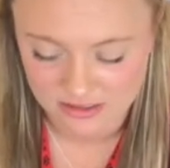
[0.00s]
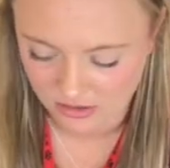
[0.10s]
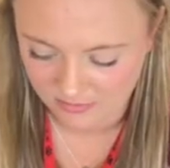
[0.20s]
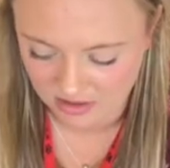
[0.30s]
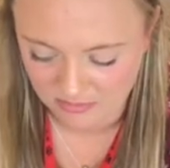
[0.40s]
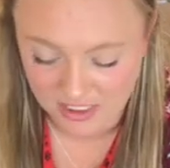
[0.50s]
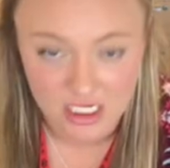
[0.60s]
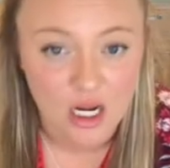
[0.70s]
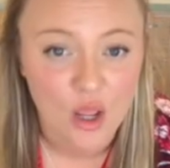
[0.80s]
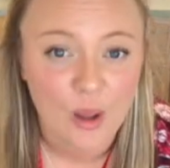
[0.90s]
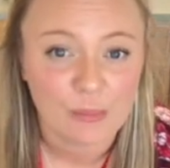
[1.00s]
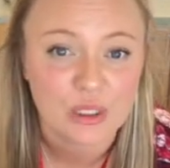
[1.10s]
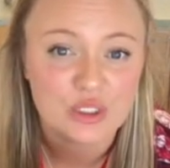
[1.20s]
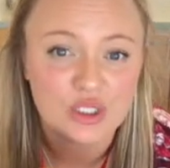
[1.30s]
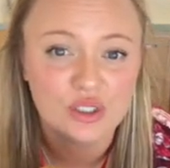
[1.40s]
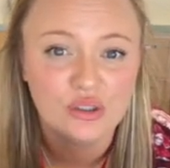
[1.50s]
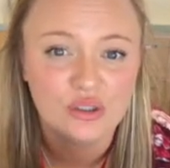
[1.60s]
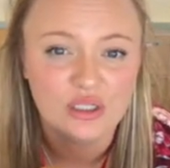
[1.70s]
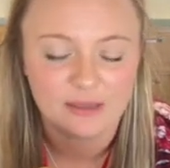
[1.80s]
So I'm going to paint my turtle,